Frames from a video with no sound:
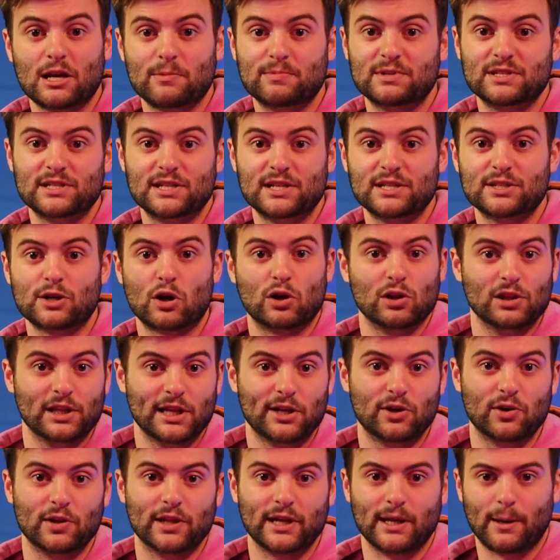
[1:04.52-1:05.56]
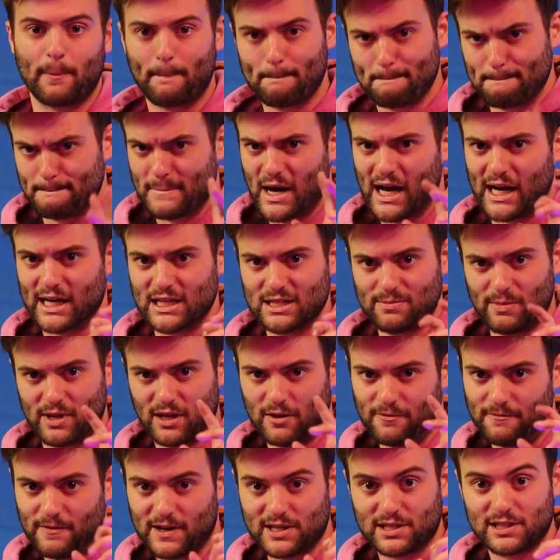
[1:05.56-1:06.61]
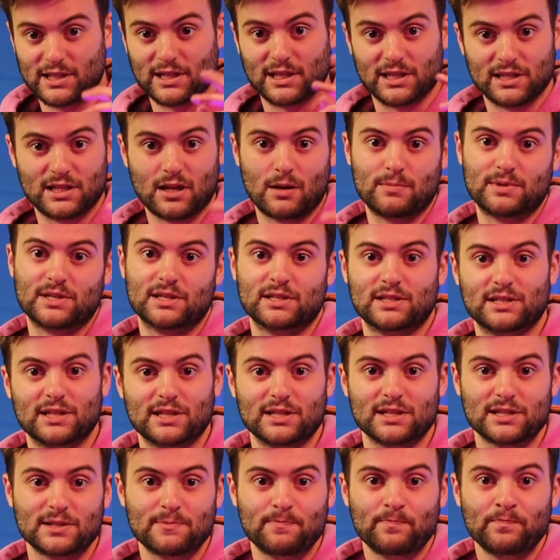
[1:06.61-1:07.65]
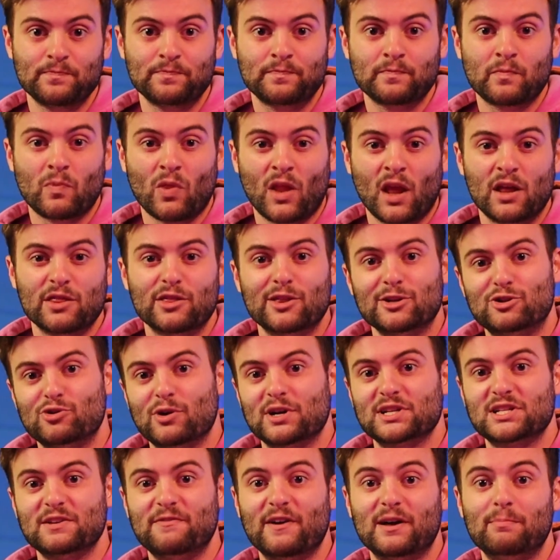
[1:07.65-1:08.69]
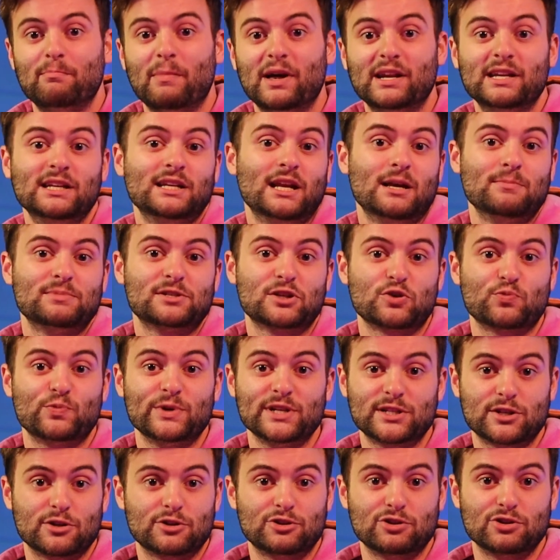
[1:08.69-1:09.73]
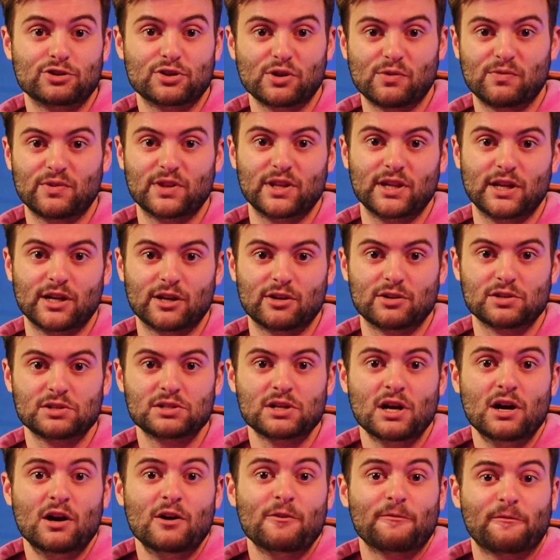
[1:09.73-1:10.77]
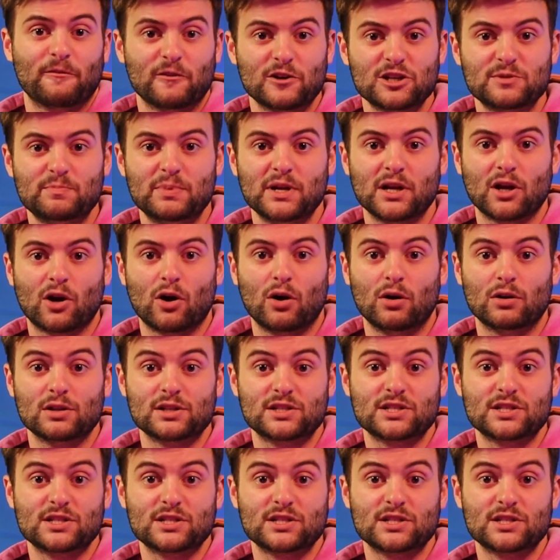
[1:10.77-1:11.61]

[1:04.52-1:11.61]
substances are literally mind-manifesting substances. The drugs have had many names to researchers over the years, first being called